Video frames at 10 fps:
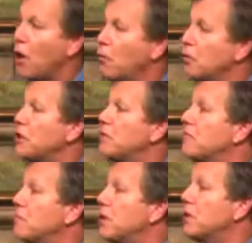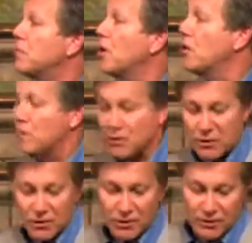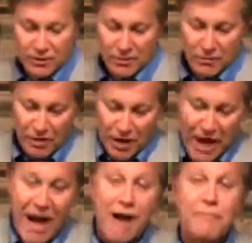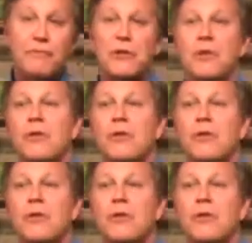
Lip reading: only of peak moments. We laughed,